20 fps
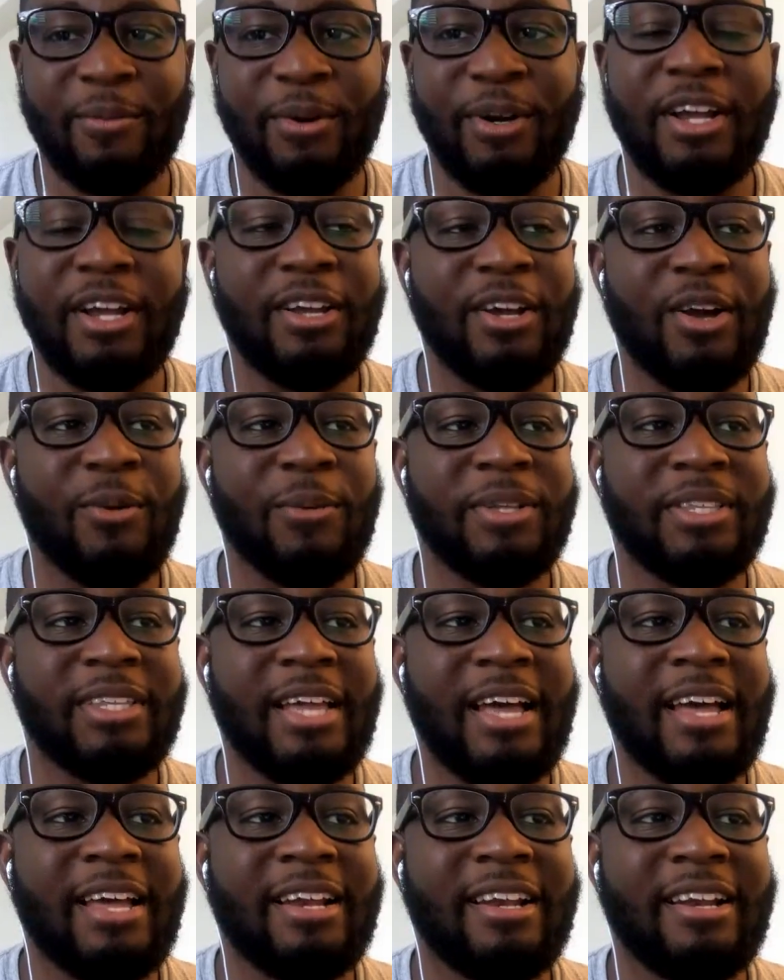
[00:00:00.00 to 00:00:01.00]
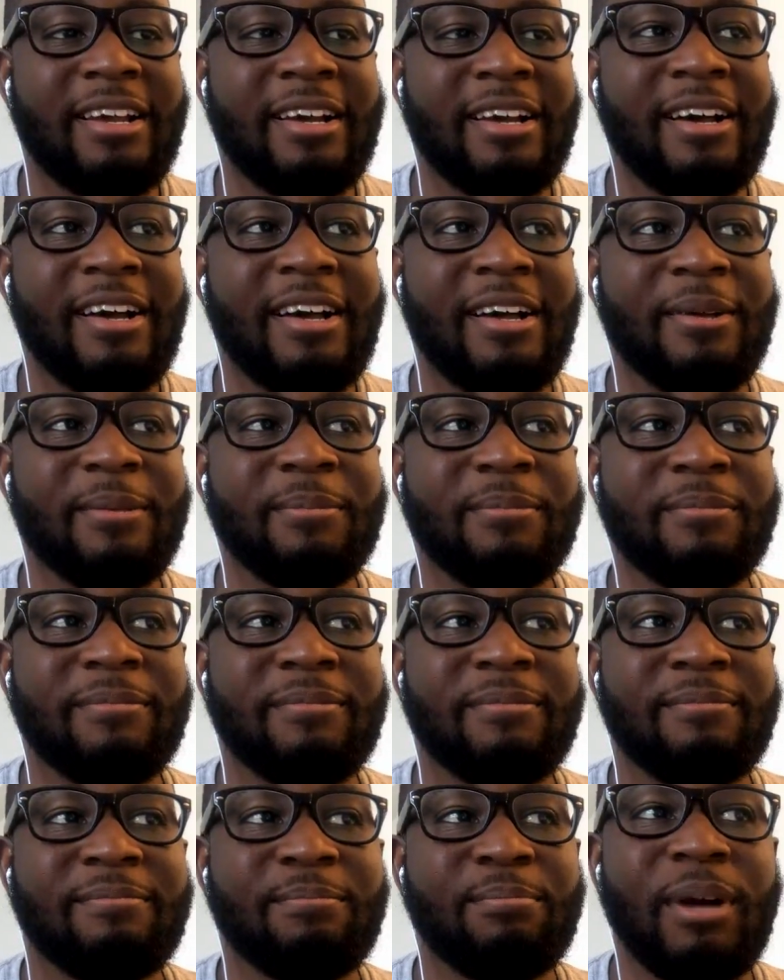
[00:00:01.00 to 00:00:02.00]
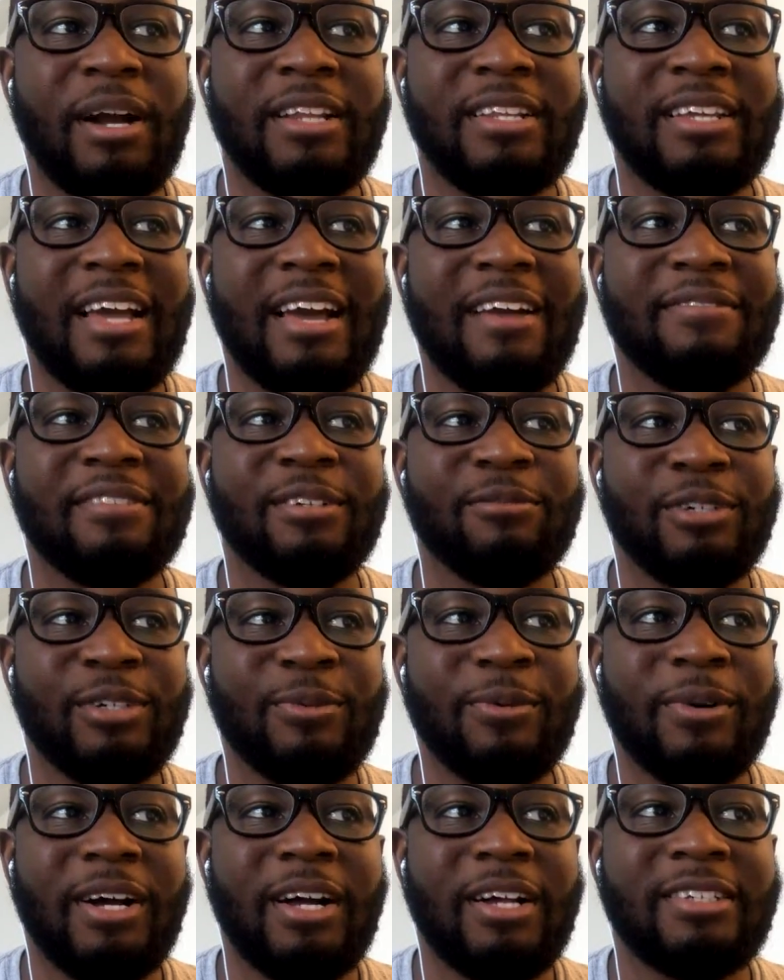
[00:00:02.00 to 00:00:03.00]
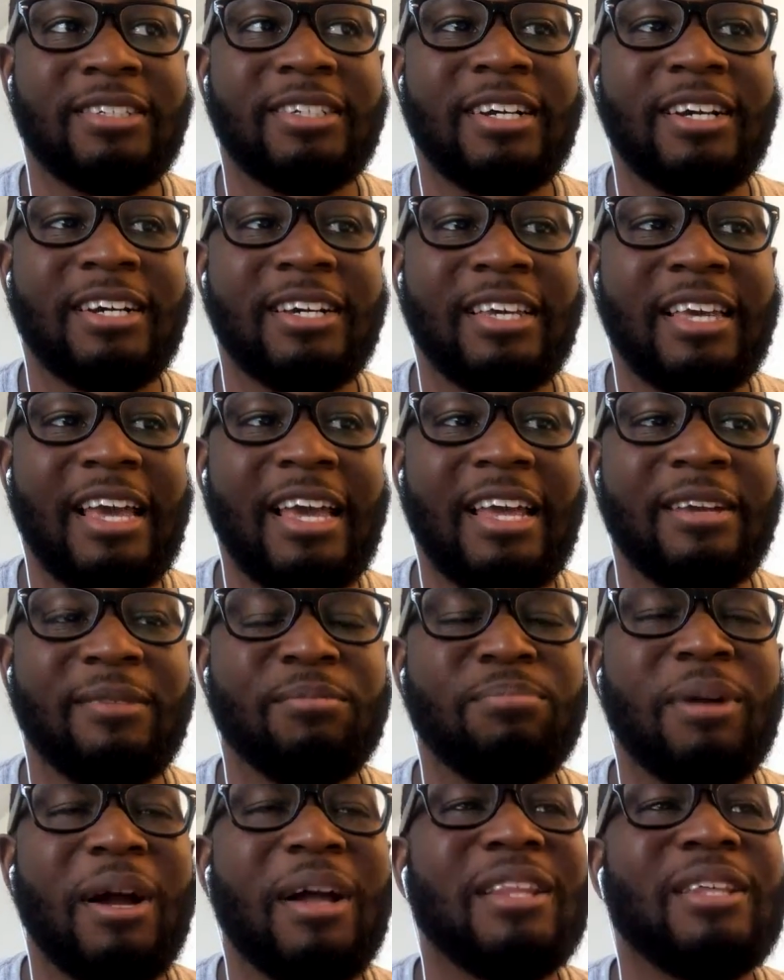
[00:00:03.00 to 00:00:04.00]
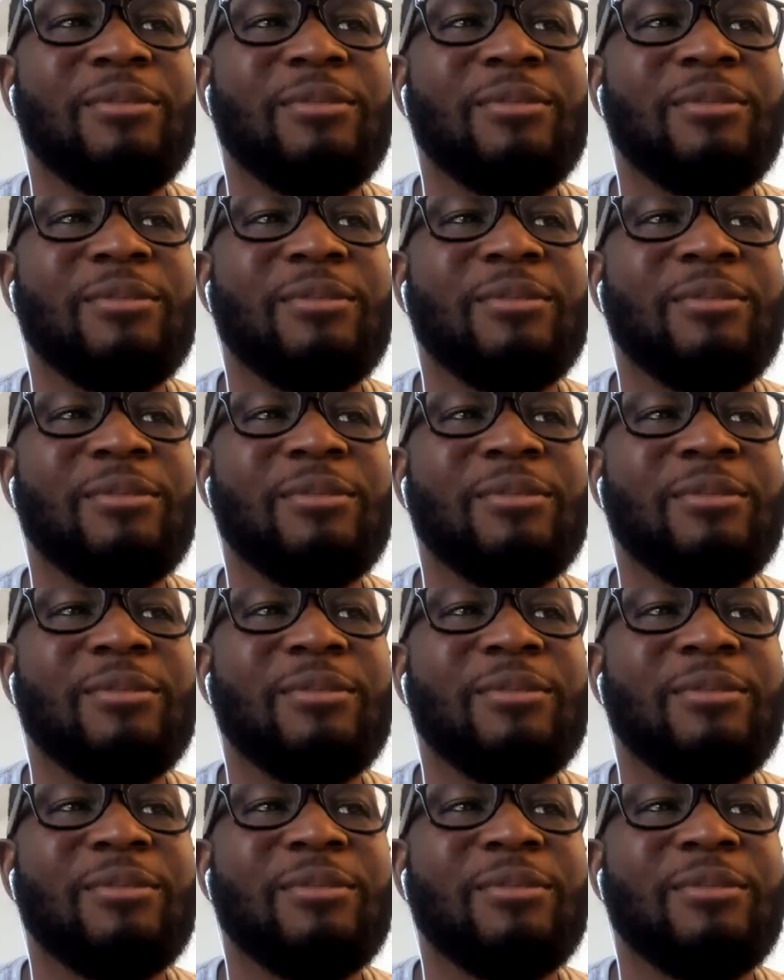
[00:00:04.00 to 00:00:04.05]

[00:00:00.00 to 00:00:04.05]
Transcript: gonna go with that. Probably have to rewatch again. Probably